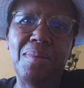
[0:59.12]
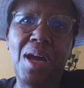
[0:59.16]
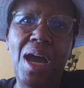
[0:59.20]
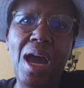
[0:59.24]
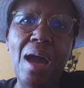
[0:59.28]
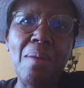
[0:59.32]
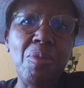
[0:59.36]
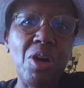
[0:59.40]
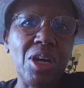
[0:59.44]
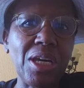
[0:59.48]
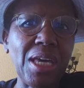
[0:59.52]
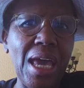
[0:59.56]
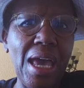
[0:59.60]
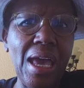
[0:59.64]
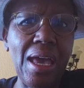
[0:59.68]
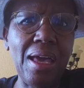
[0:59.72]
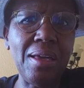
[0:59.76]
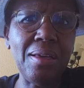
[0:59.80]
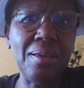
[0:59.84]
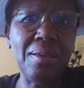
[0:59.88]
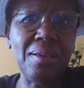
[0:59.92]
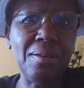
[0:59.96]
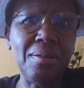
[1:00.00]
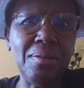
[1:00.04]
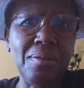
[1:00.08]
I'm
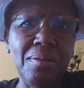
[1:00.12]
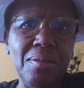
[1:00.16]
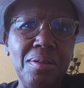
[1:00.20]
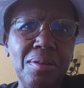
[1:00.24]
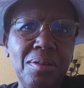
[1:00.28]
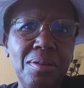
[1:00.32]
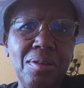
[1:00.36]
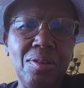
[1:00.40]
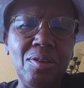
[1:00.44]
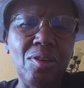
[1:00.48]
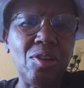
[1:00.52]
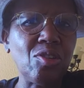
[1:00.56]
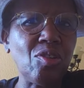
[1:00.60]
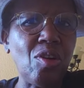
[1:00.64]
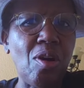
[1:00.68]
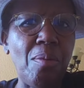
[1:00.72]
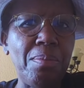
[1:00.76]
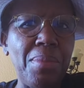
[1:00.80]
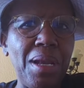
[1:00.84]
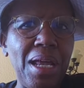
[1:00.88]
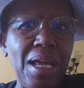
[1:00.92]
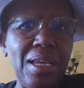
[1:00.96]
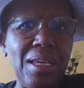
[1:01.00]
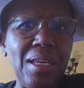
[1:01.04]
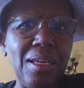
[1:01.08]
okay, not
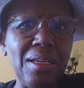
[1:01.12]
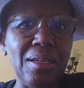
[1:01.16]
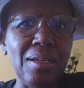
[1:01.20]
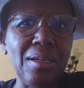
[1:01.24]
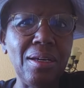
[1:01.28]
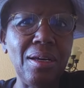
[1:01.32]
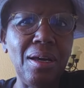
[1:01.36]
complaining,